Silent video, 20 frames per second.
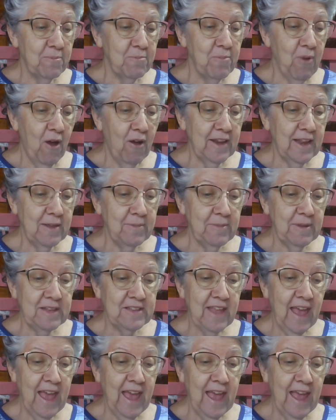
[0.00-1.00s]
brought him
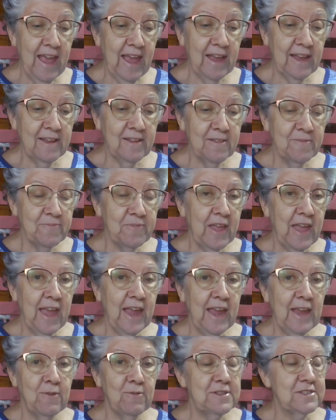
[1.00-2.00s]
his egg,
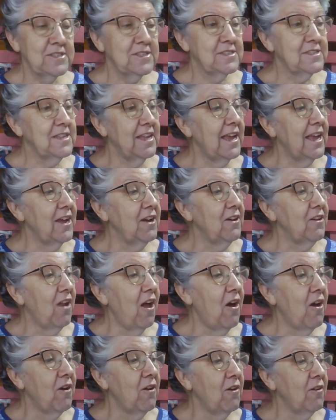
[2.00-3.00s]
he was still
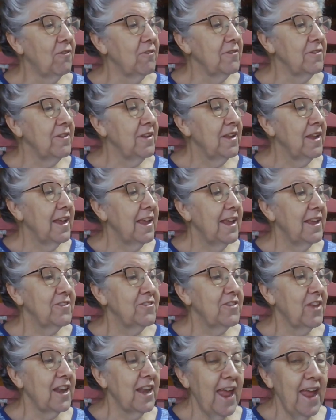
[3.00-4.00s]
on
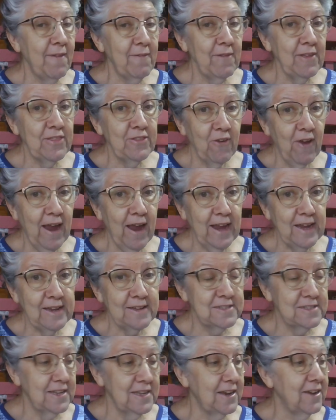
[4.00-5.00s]
his 11th grain
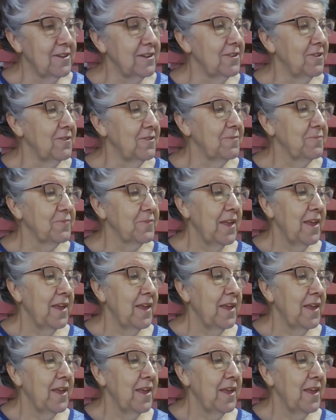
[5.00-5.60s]
of cereal.